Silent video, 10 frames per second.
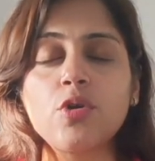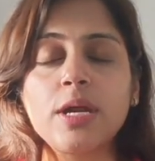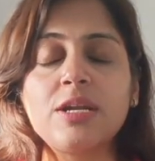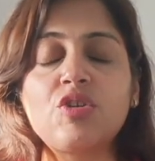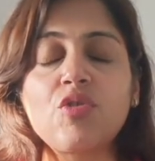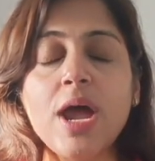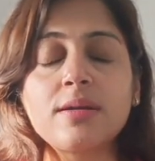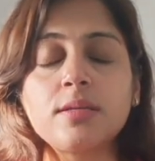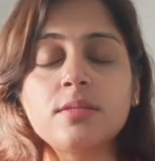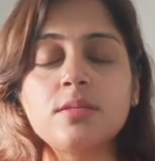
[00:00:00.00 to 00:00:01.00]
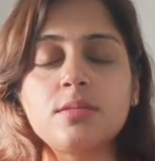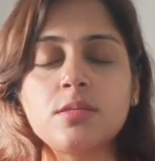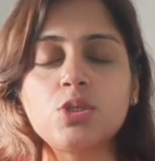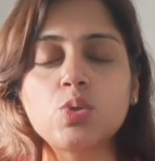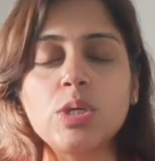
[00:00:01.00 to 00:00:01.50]
attracting this
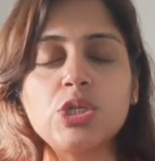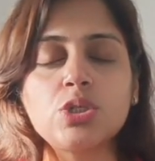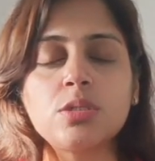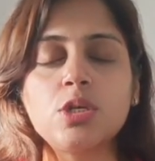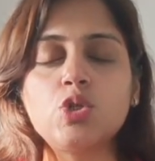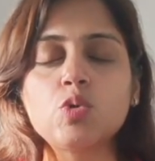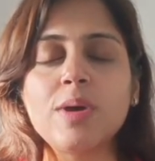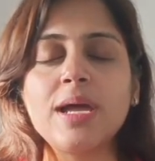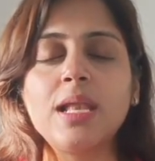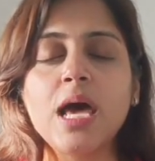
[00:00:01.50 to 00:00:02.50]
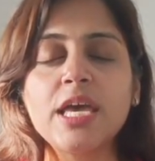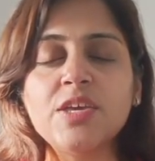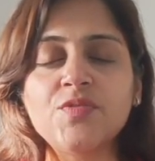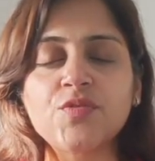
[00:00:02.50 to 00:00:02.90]
situation into my life.